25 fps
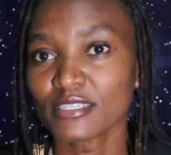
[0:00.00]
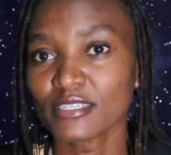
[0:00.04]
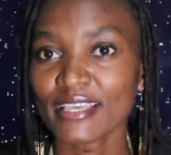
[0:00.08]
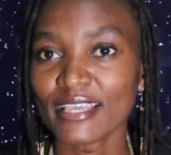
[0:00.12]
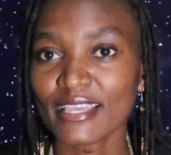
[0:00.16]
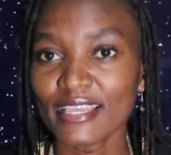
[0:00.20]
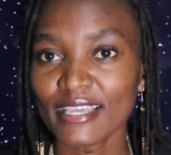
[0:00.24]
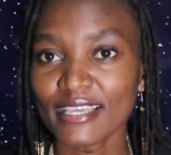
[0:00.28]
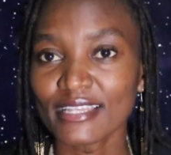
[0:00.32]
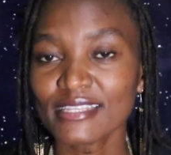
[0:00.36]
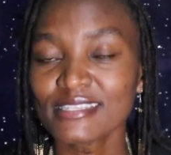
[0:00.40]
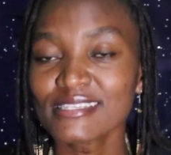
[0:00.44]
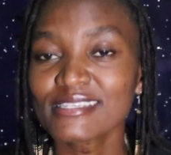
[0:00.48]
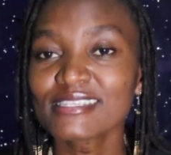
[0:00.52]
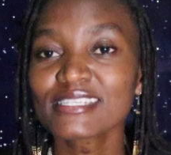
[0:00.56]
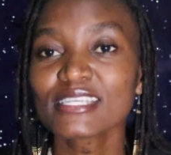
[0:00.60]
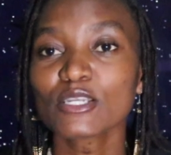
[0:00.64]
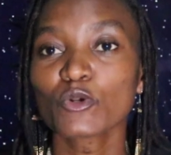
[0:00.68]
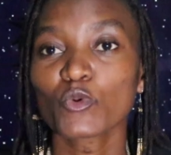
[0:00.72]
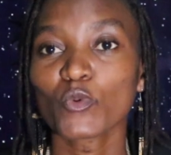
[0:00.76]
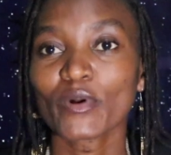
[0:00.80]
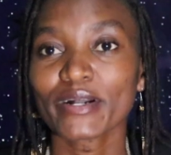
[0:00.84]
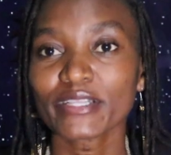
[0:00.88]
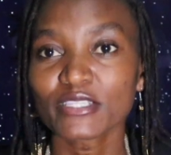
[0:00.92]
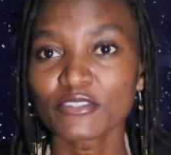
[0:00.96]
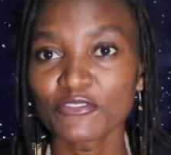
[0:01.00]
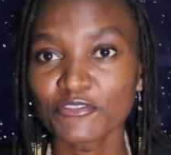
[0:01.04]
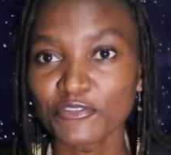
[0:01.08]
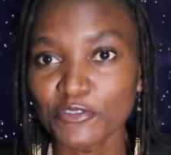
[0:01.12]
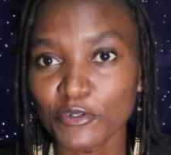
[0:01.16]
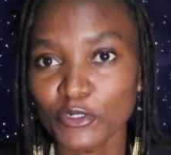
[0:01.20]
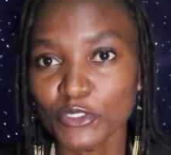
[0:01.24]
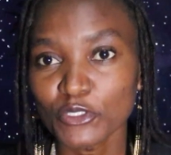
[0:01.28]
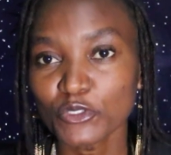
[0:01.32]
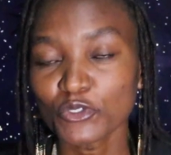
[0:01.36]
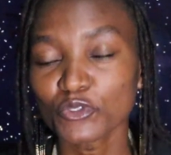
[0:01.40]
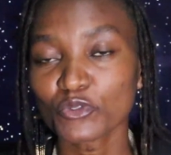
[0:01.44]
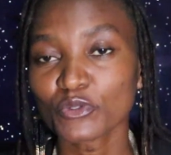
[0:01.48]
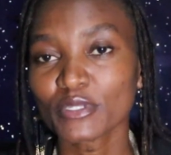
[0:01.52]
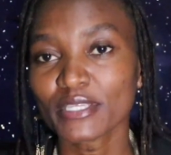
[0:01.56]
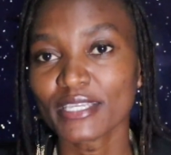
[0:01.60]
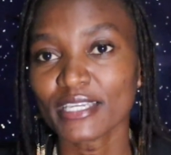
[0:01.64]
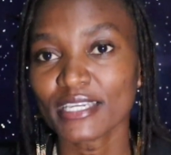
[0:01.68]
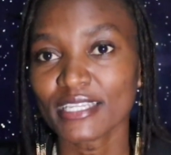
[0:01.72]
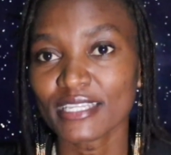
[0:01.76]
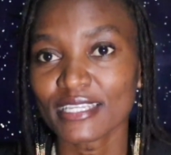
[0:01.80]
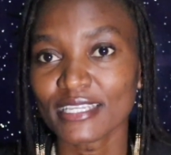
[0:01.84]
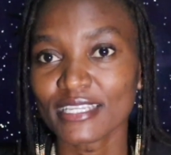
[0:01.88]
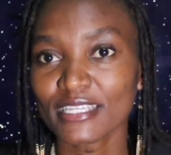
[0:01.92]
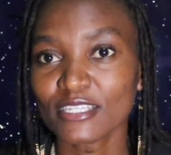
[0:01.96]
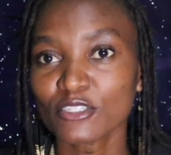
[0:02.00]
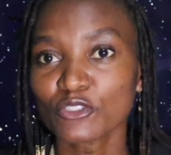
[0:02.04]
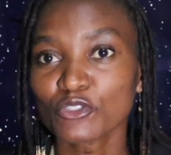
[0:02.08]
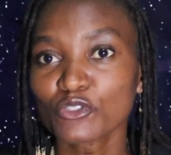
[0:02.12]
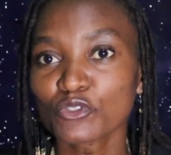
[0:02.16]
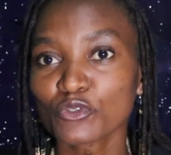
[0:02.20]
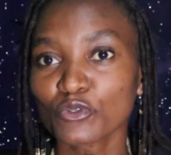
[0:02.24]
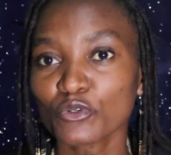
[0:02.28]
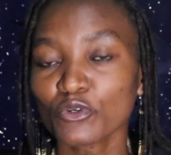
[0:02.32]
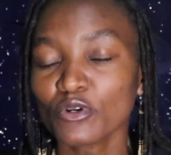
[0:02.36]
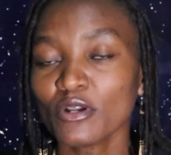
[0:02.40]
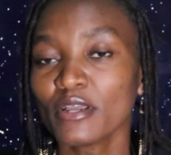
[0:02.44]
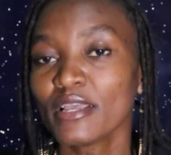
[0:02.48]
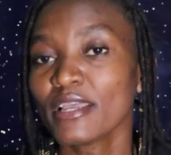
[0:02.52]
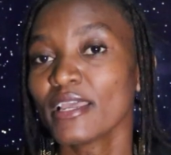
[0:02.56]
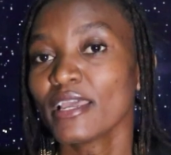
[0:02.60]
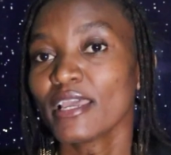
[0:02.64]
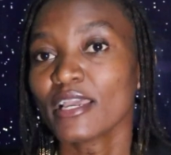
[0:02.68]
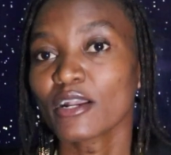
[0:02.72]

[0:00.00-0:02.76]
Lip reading: the ANC was forced to get into